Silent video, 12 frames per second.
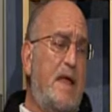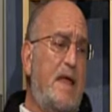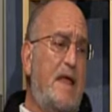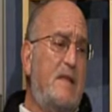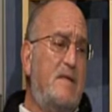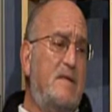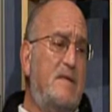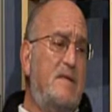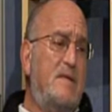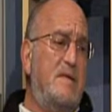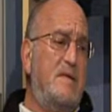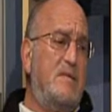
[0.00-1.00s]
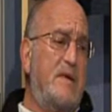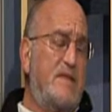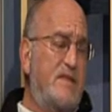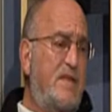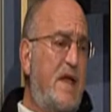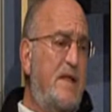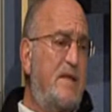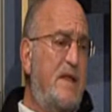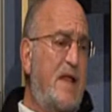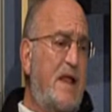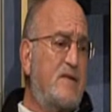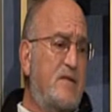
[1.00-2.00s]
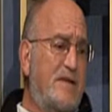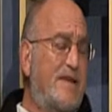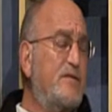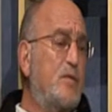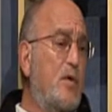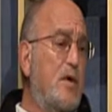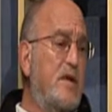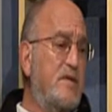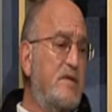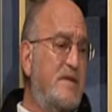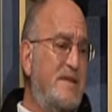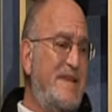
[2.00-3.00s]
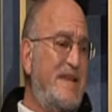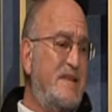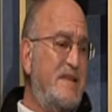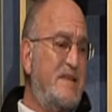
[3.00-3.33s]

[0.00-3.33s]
and when it's done, it actually doesn't work because